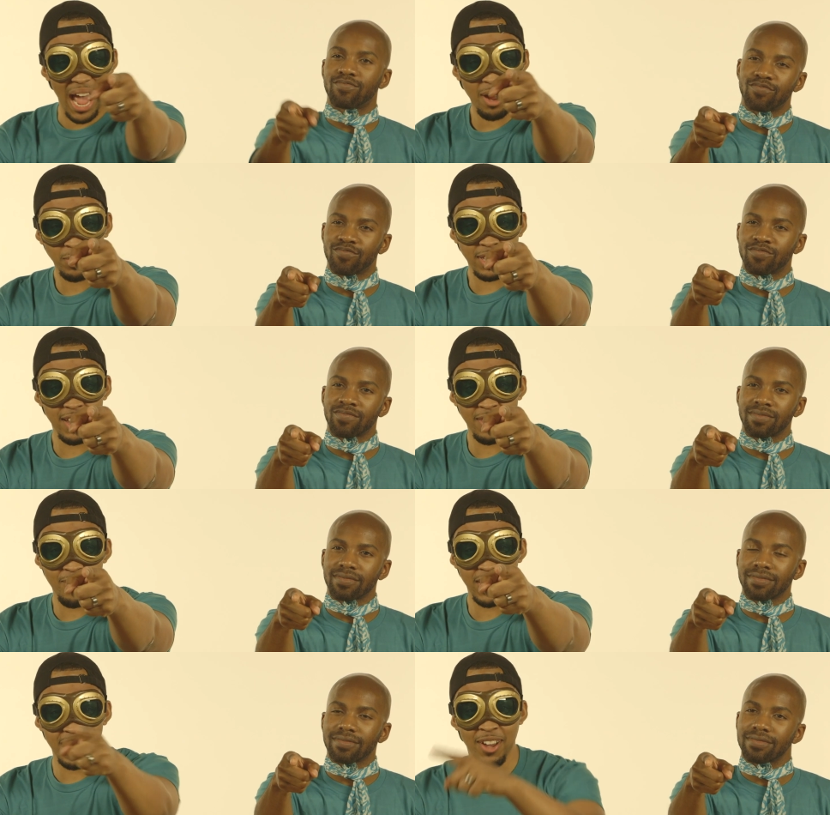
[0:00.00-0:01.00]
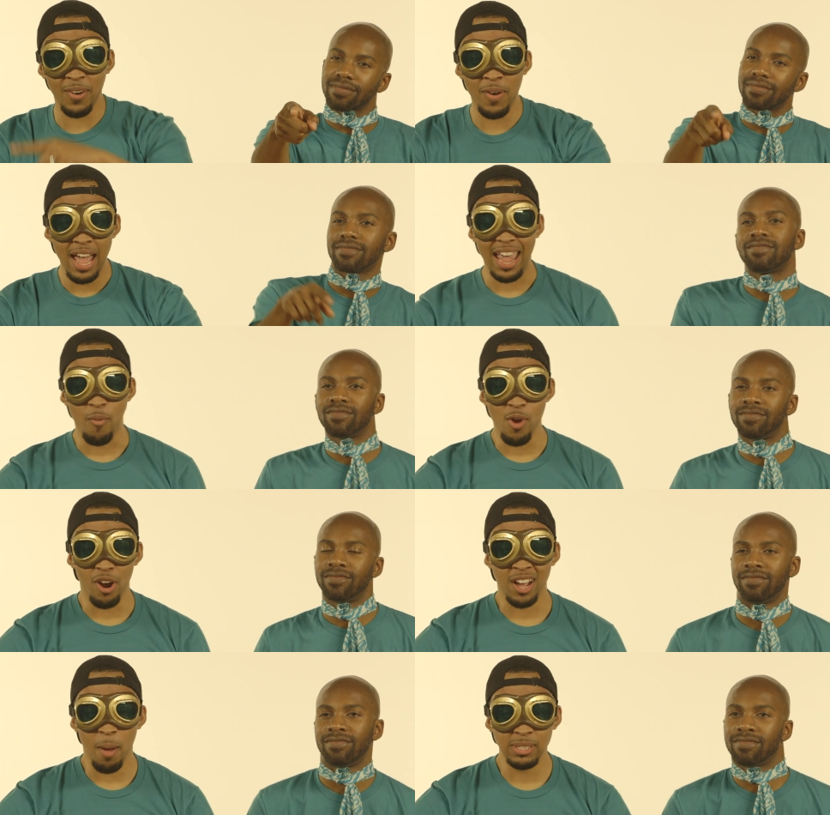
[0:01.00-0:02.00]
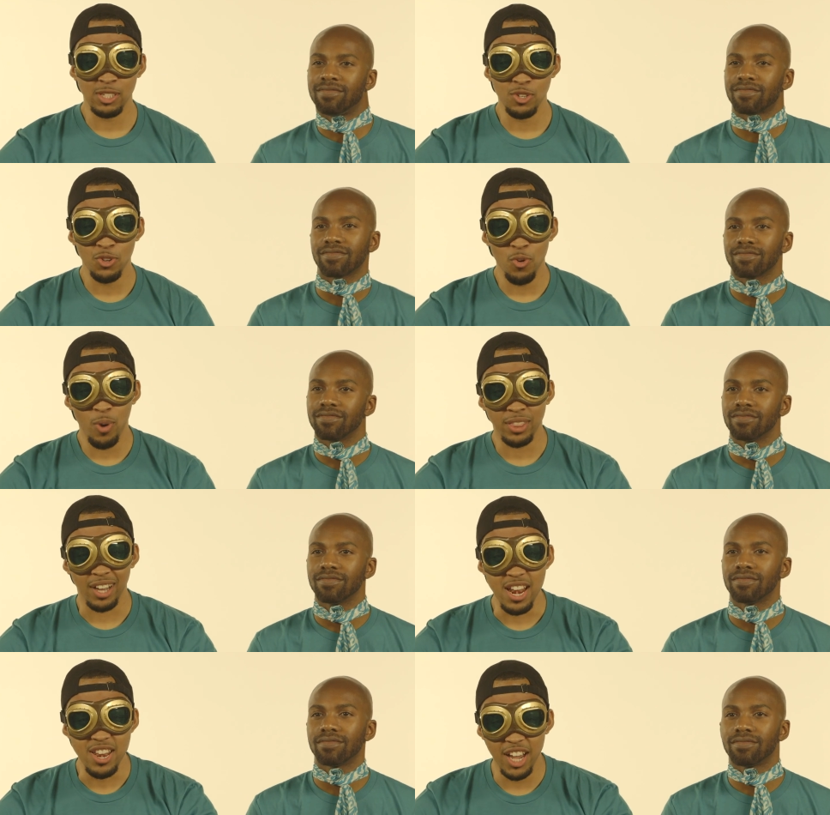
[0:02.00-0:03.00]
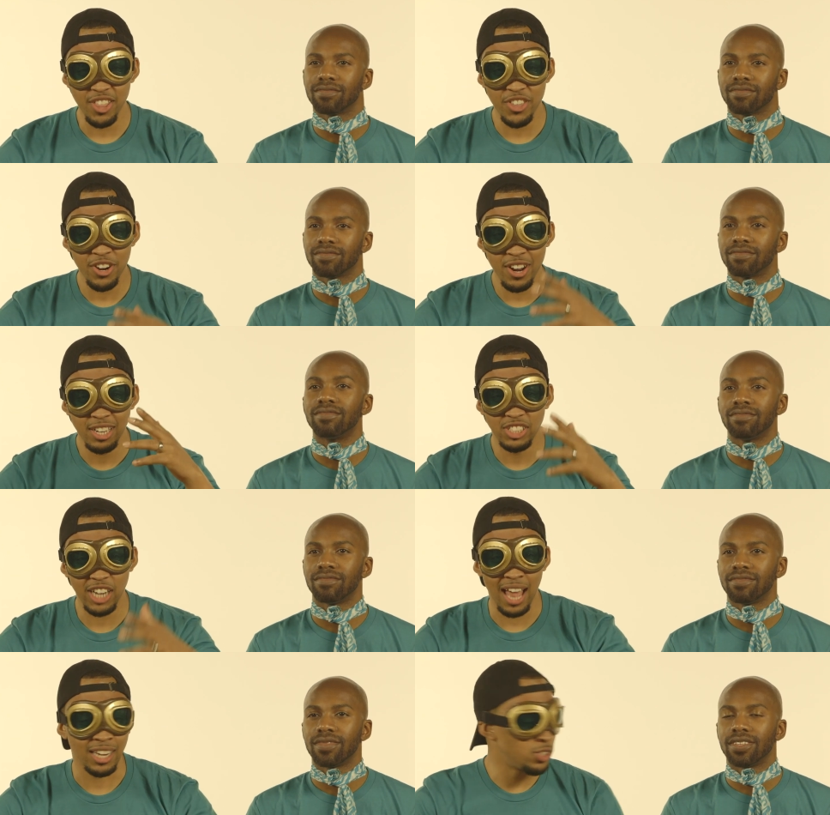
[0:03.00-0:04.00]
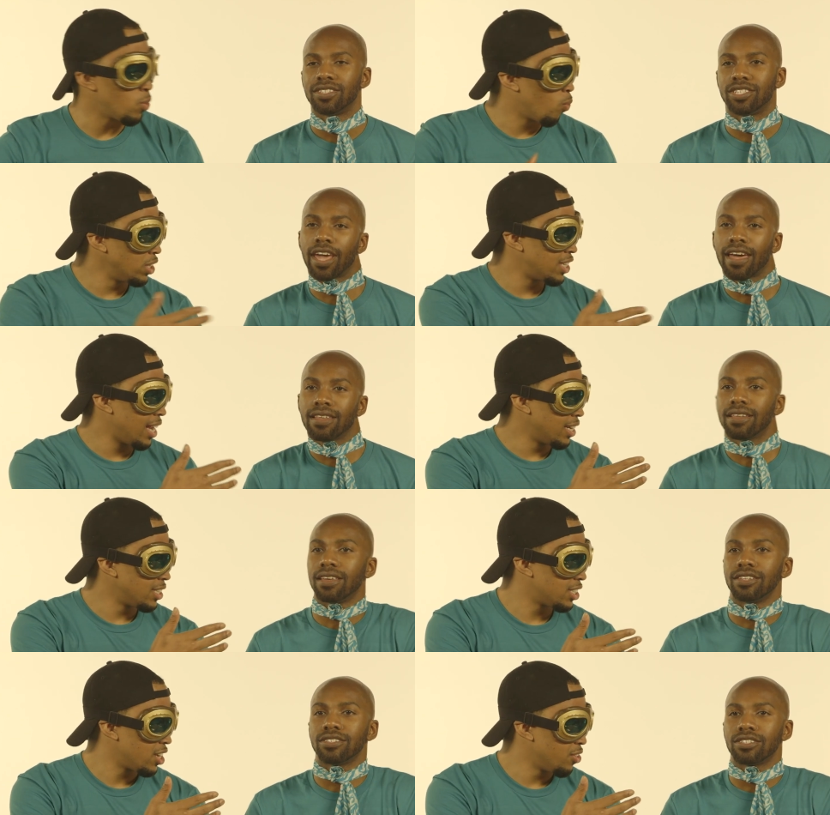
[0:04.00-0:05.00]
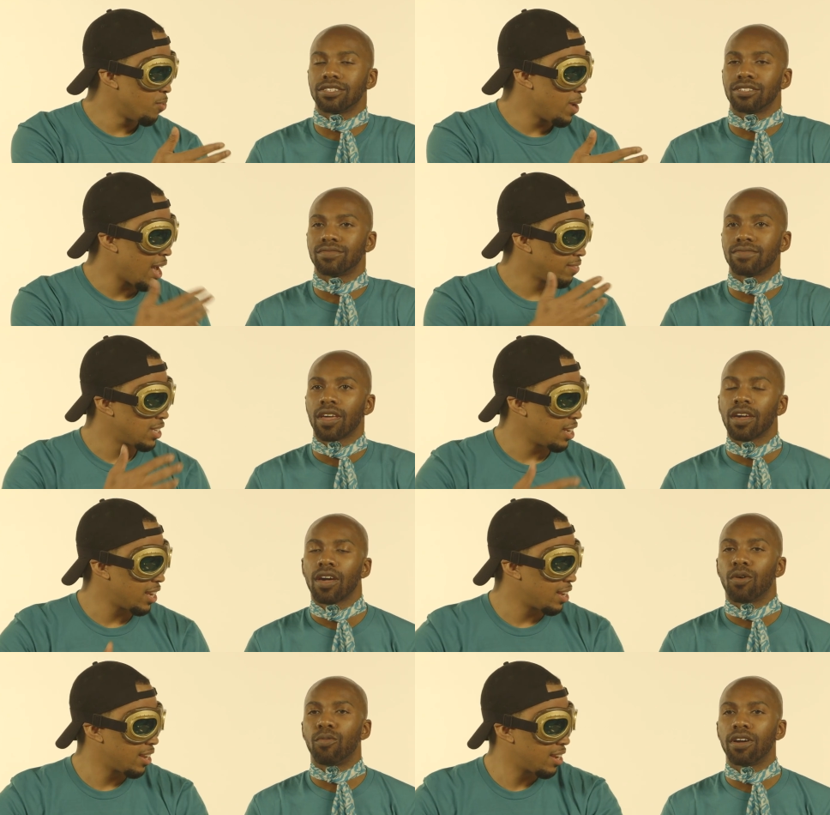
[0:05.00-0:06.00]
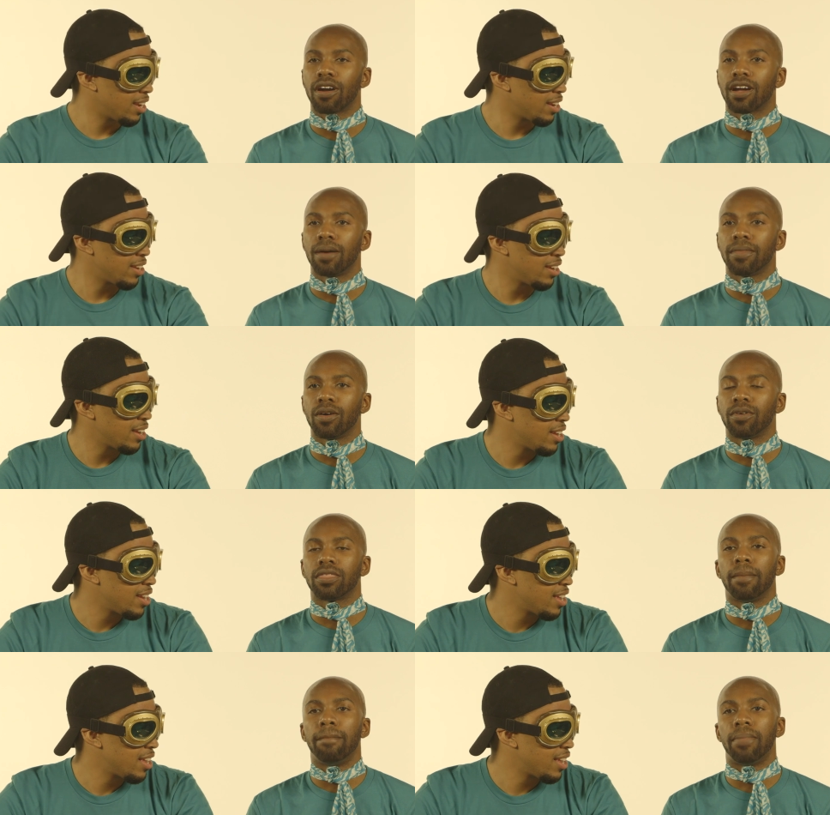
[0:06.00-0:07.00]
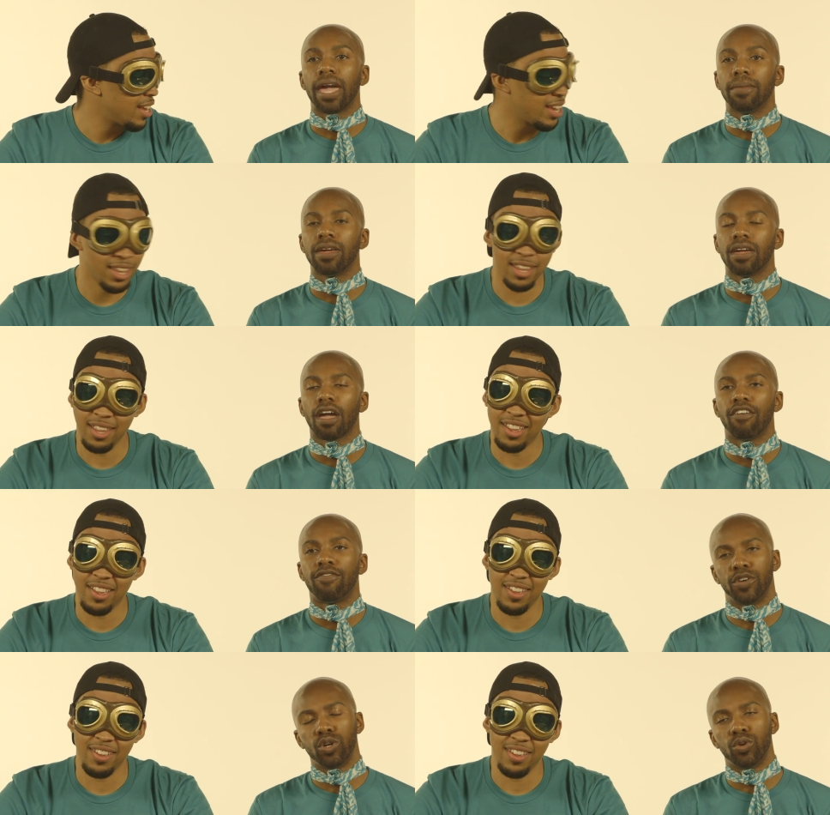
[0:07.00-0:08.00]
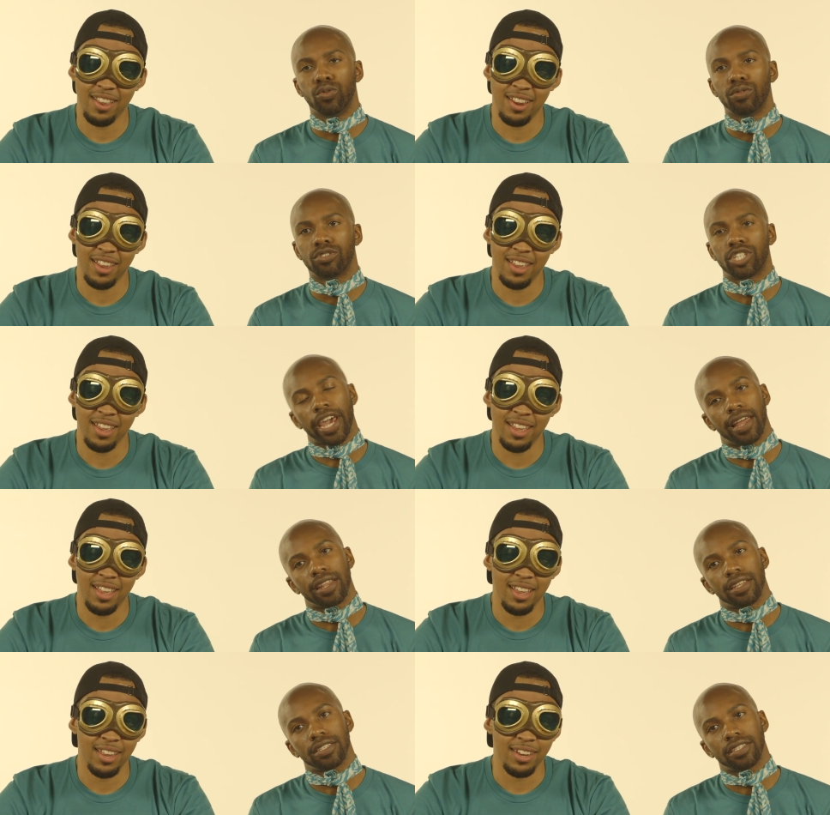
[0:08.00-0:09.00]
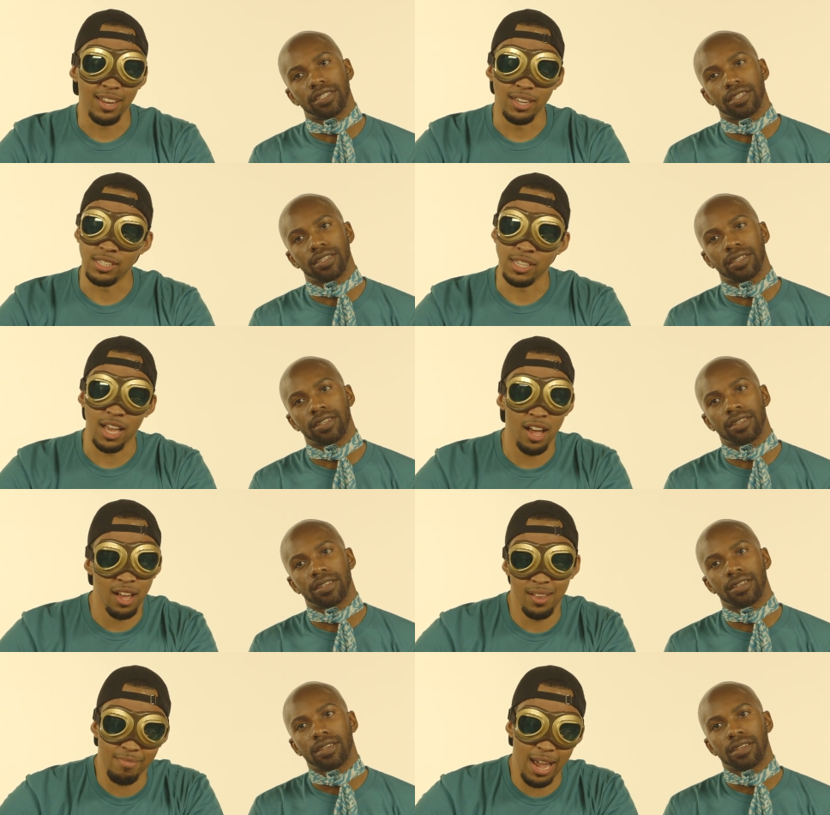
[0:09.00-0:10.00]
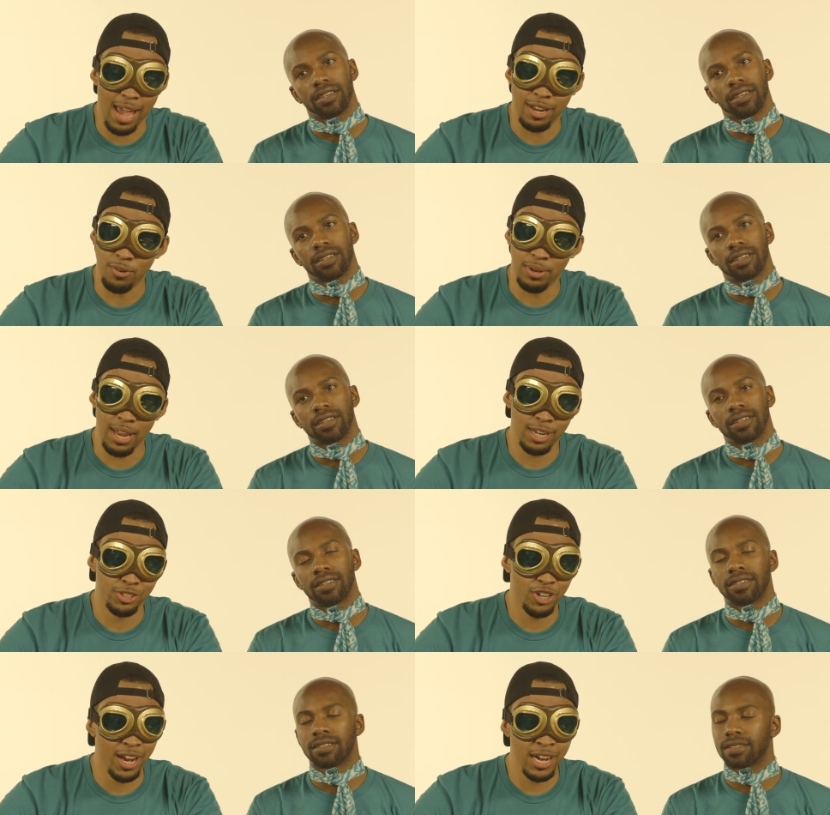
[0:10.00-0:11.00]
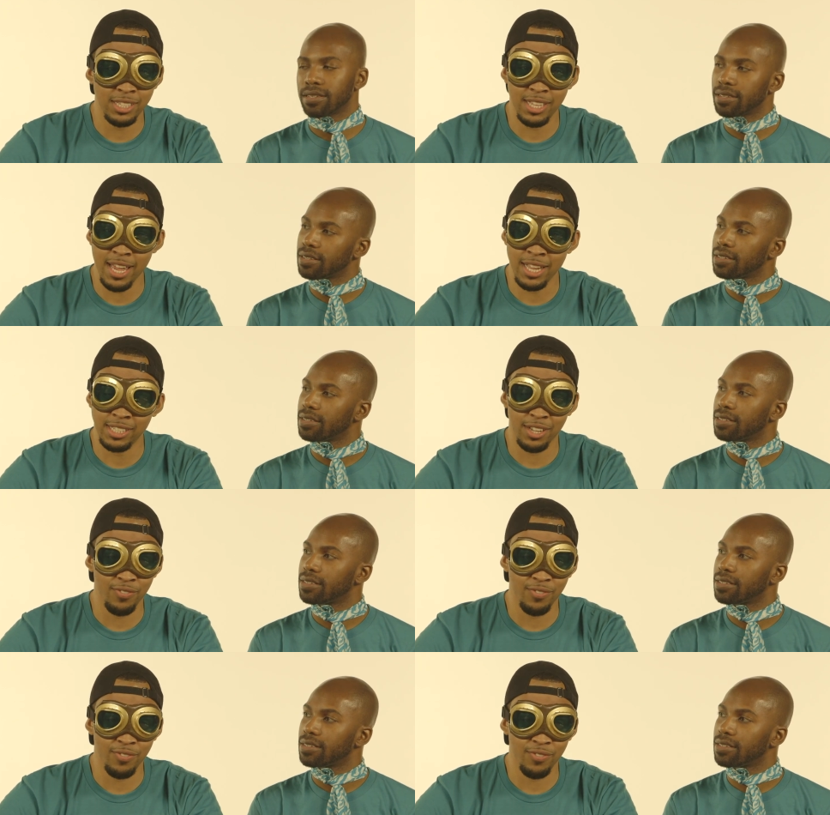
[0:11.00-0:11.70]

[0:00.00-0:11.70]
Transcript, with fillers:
Speaker 1: back with another video and we are coming to you with another challenge. challenge. What challenge do we have today?
Speaker 2: We are coming with the baby food challenge.
Speaker 1: Now listen, y'all, I had to do a lot of strange things to